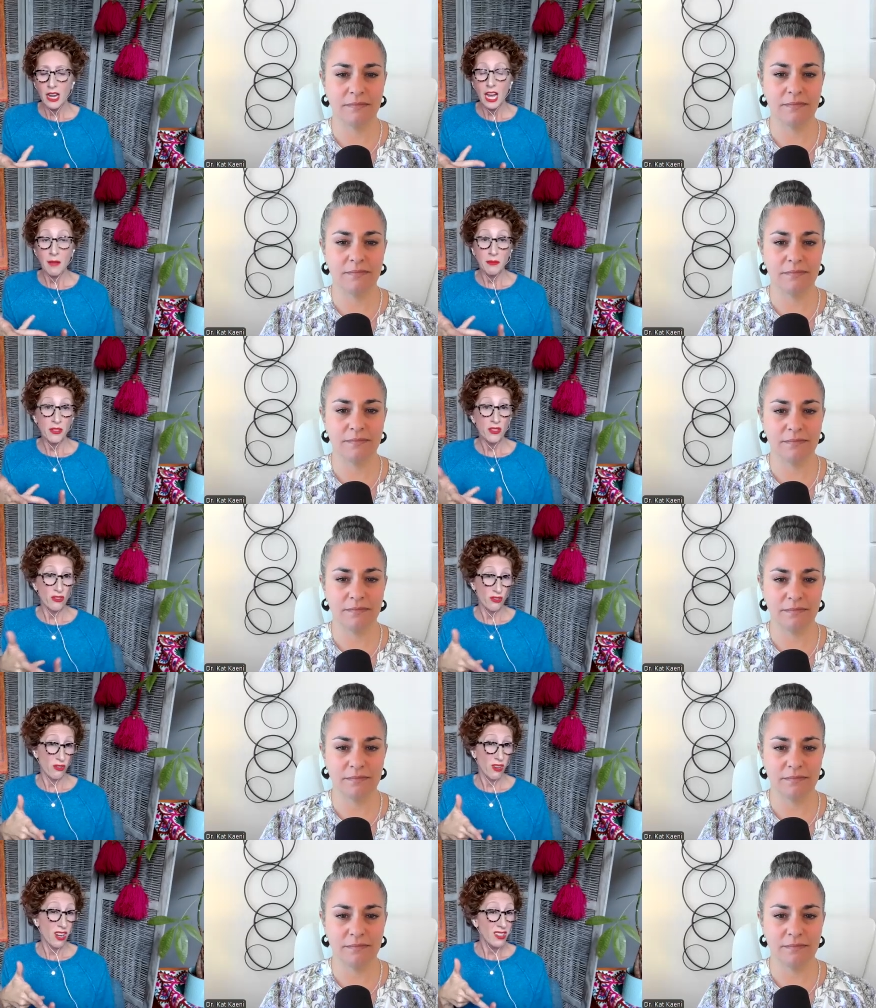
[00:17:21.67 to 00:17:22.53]
Speaker 1: I'm
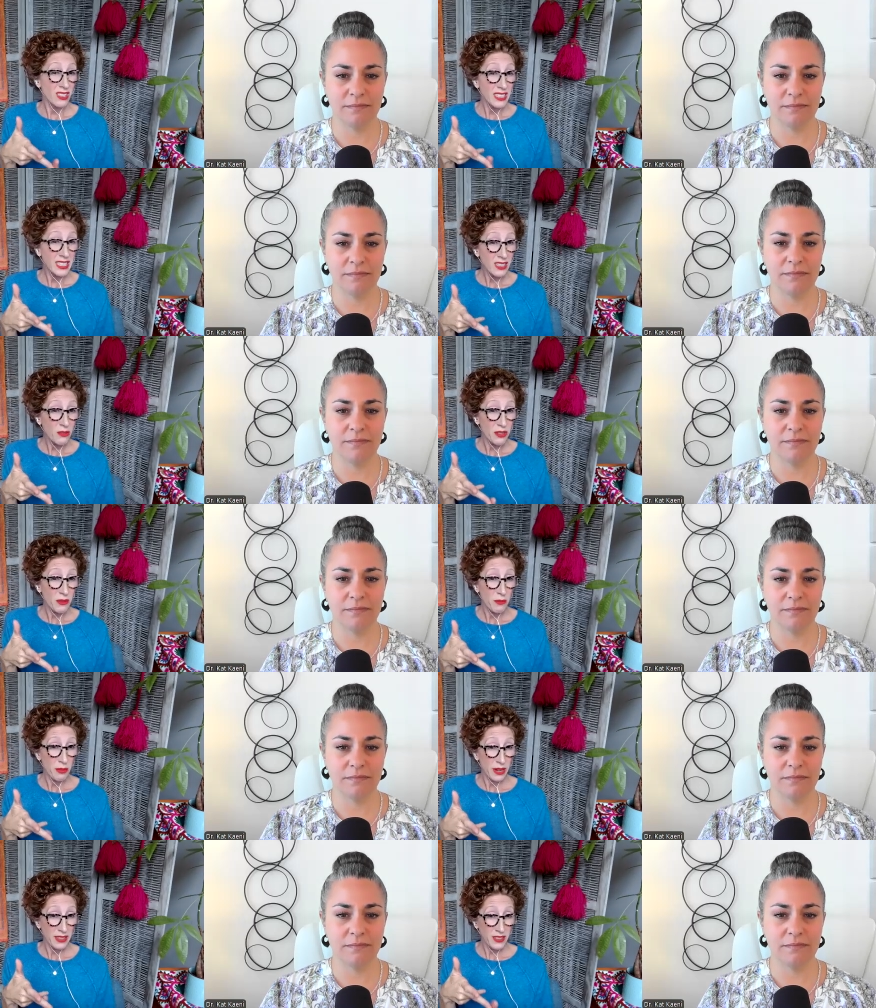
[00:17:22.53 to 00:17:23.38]
struggling with
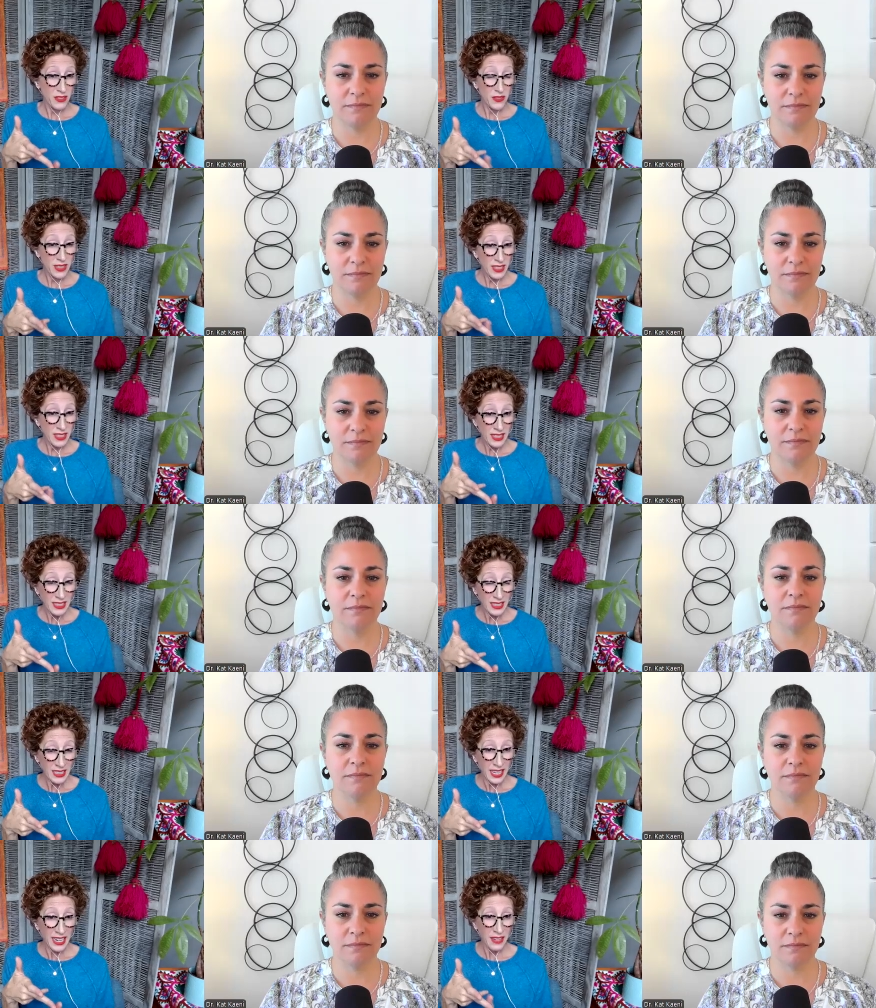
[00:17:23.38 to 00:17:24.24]
breastfeeding
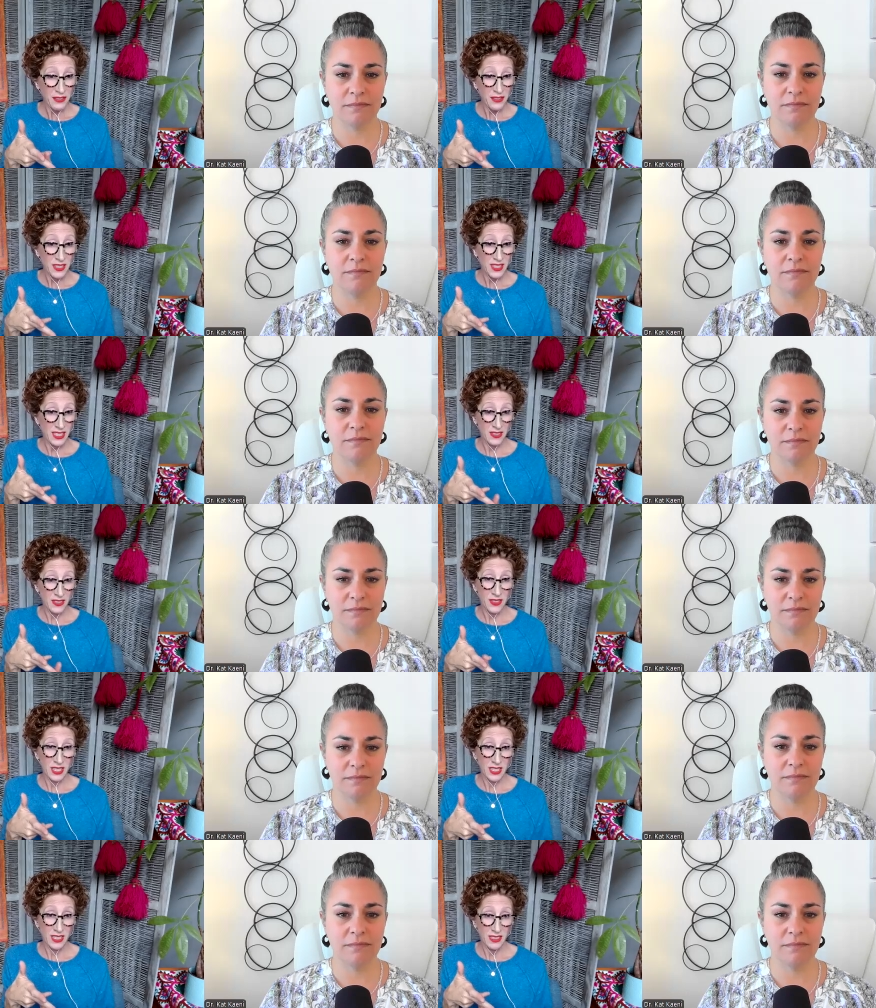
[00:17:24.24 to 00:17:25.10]
and I feel like a
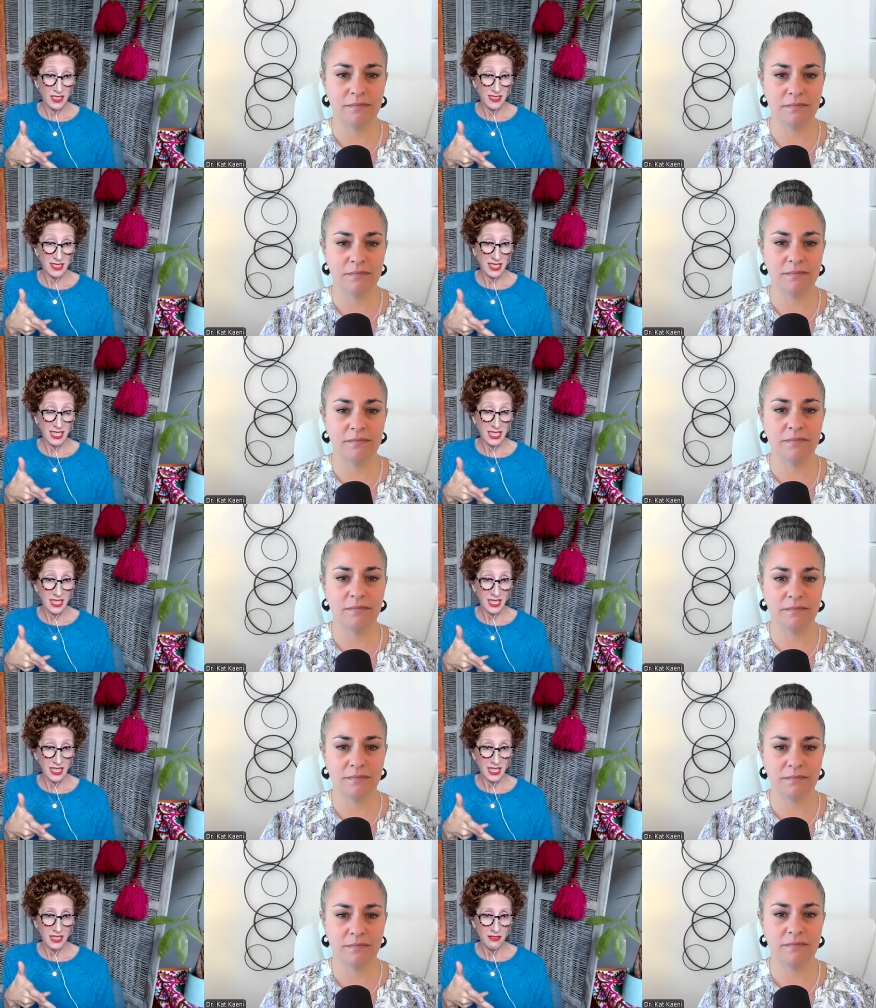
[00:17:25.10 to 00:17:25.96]
failure because I can't
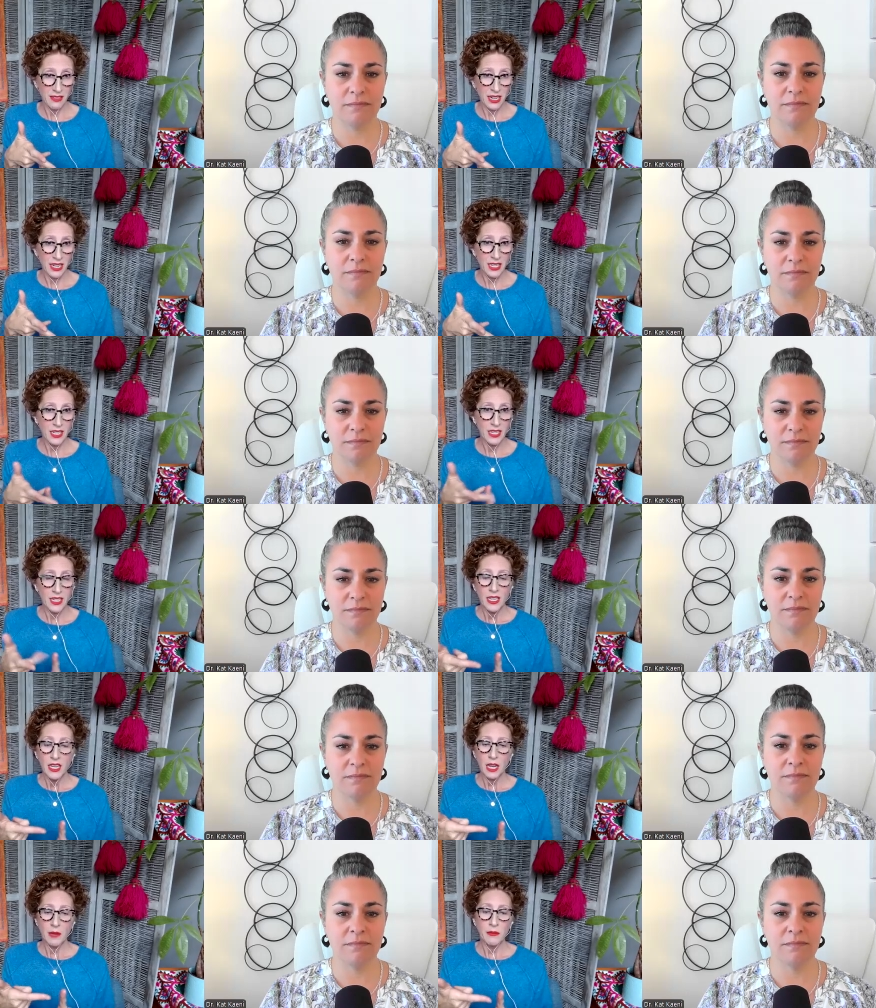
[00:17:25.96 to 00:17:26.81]
get it right.
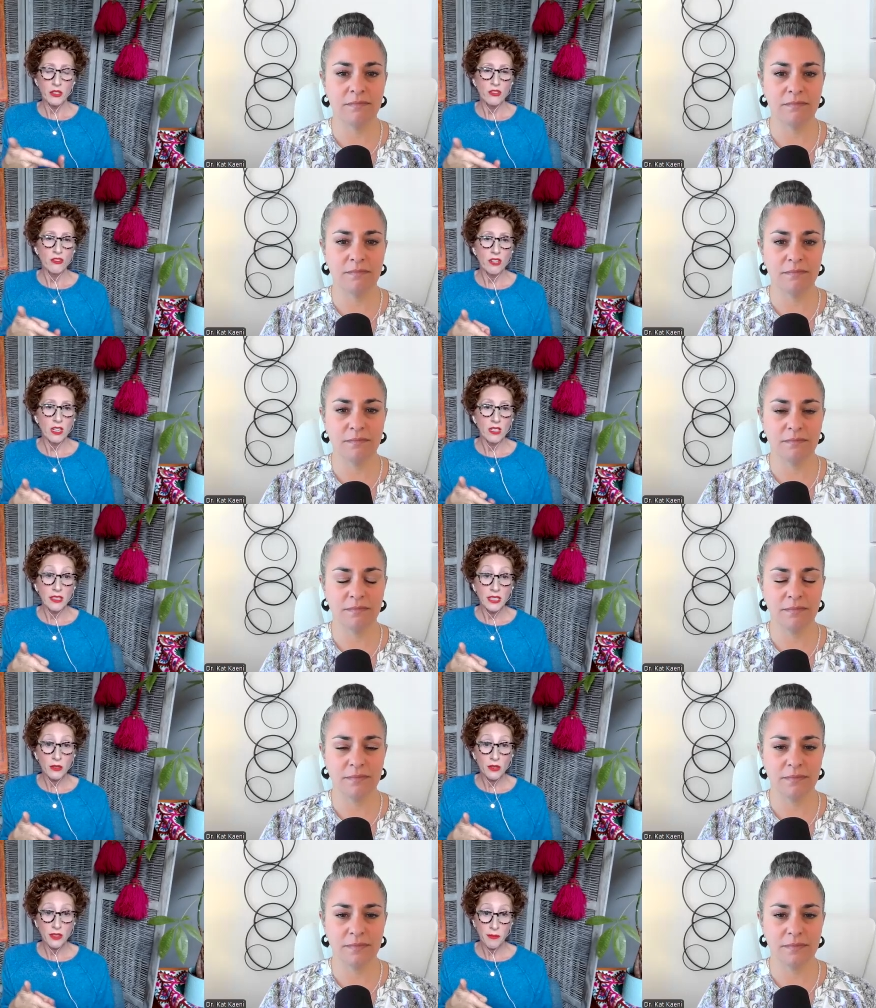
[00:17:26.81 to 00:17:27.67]
I'm
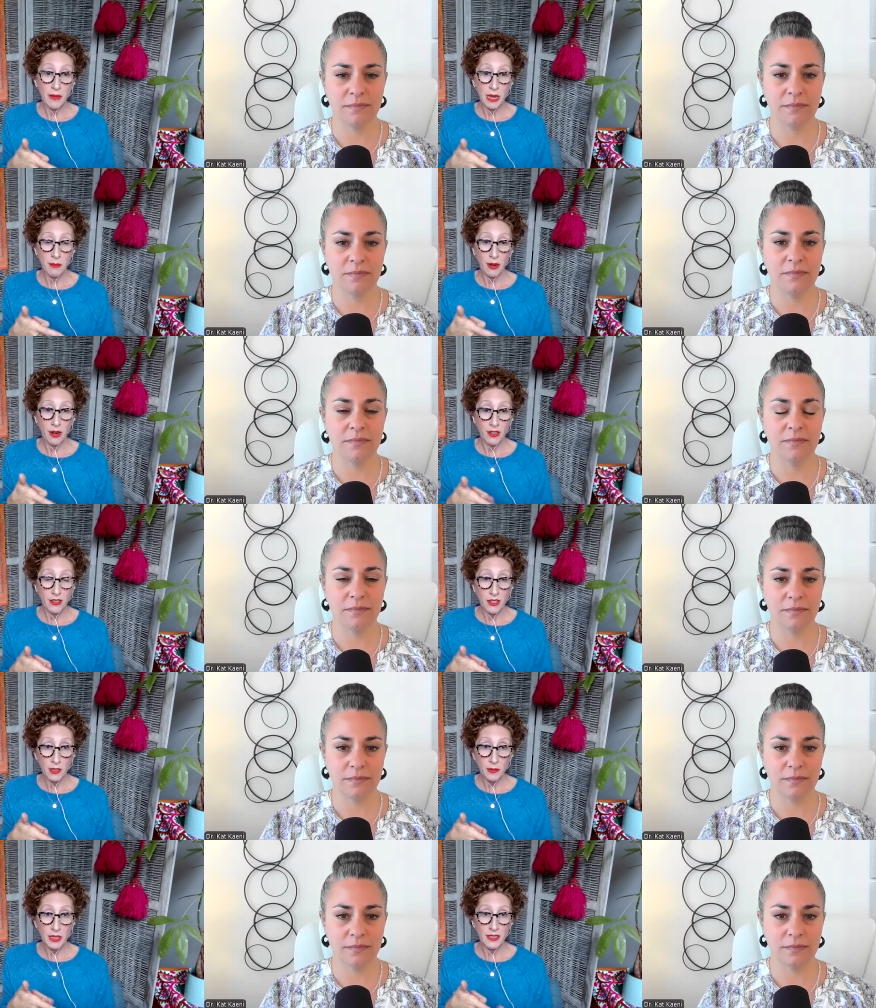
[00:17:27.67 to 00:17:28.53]
struggling with my
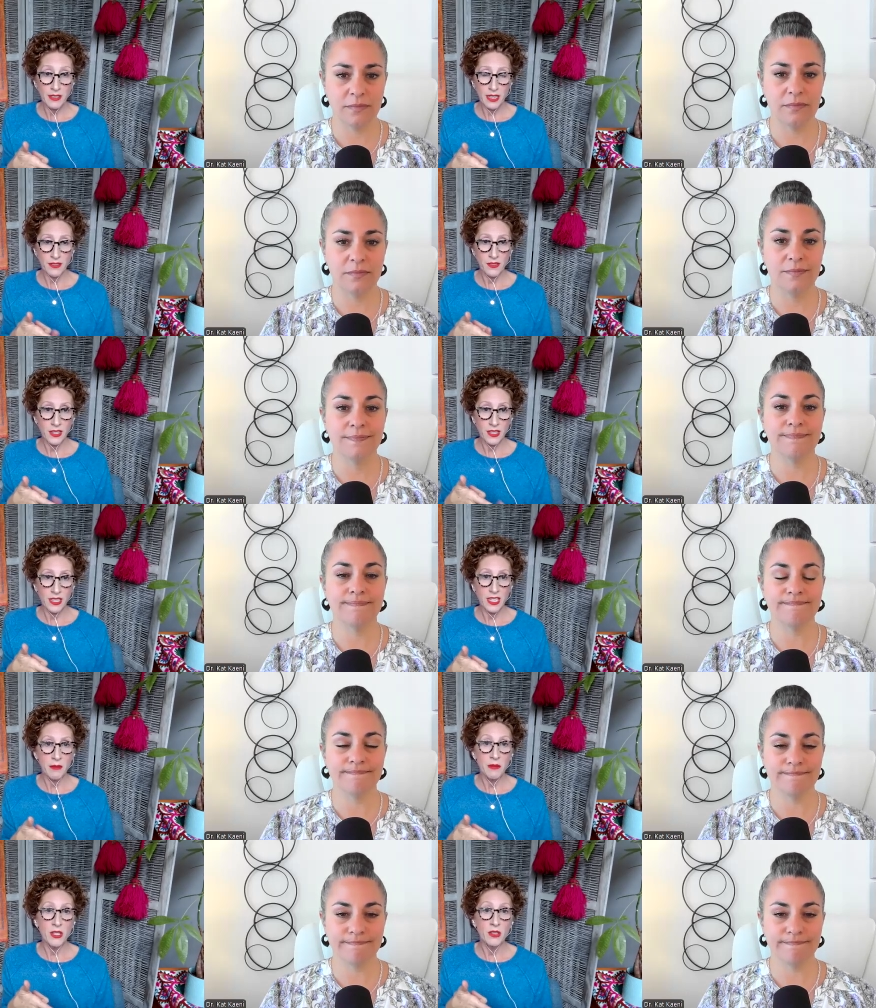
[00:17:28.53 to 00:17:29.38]
partner because I feel like
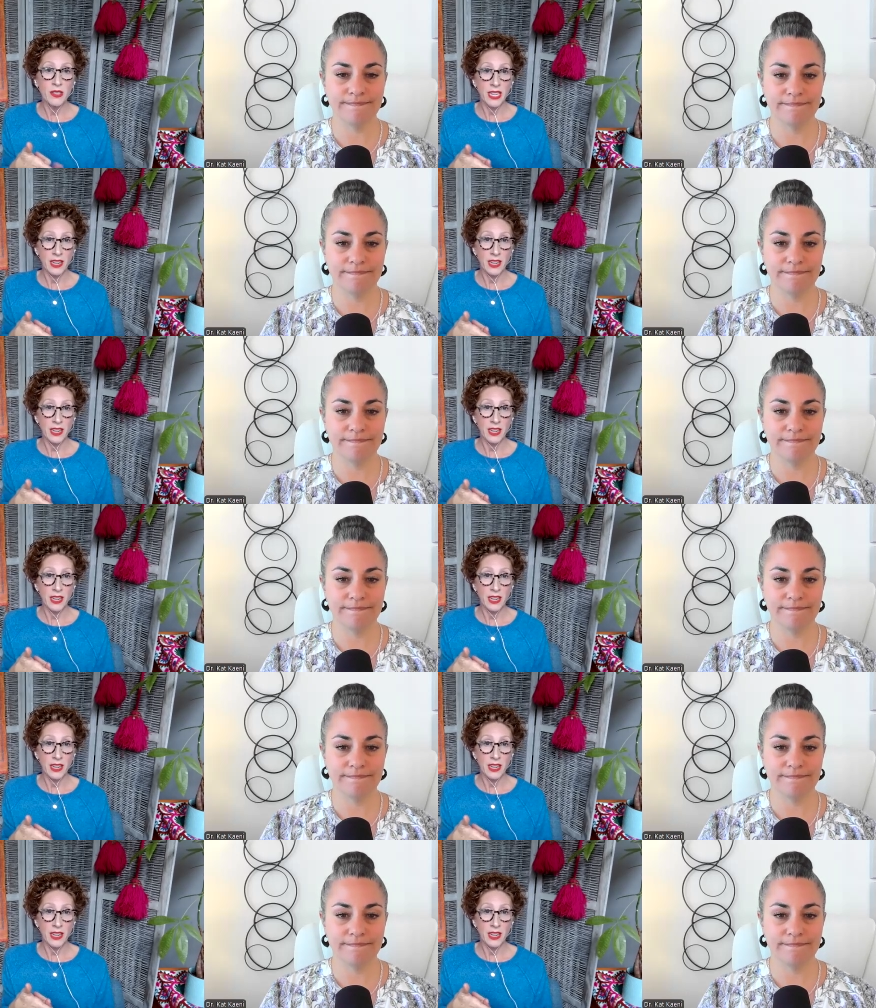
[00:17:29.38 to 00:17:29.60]
I'm doing